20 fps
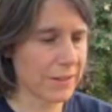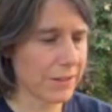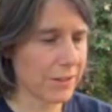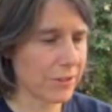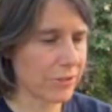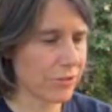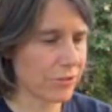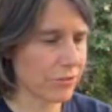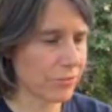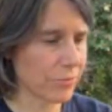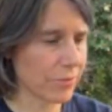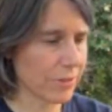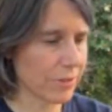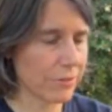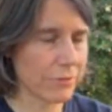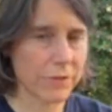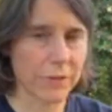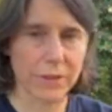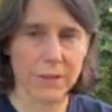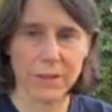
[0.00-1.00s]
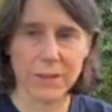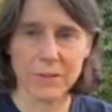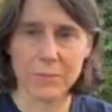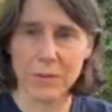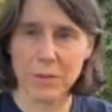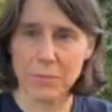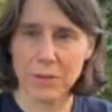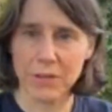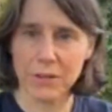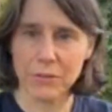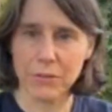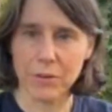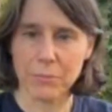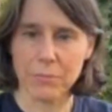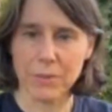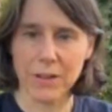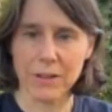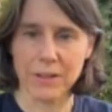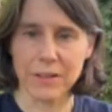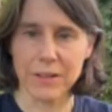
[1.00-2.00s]
Just really feeling maybe into our
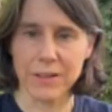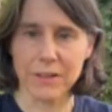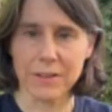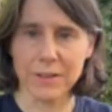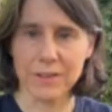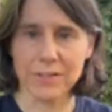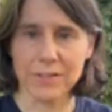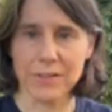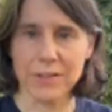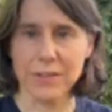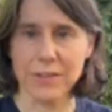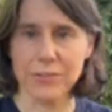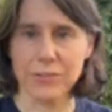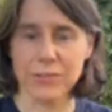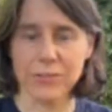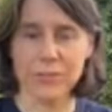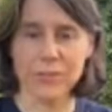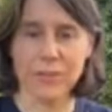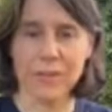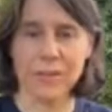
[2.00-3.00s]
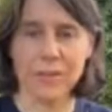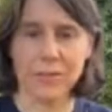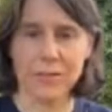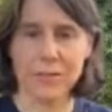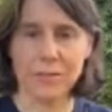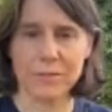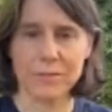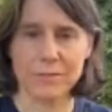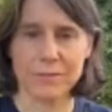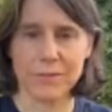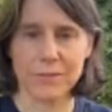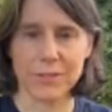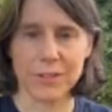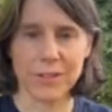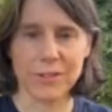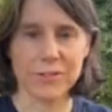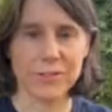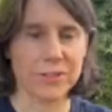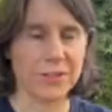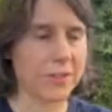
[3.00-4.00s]
belly. That's the energy center for Tai
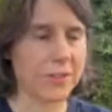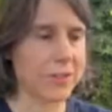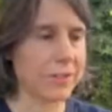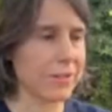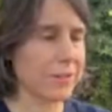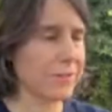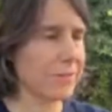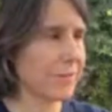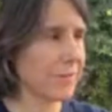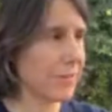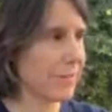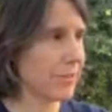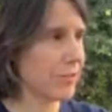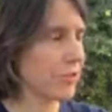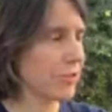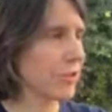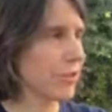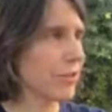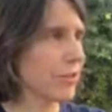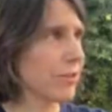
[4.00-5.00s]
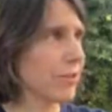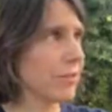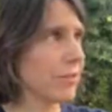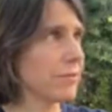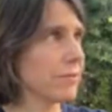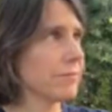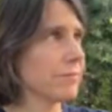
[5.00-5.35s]
Chi and Qigong.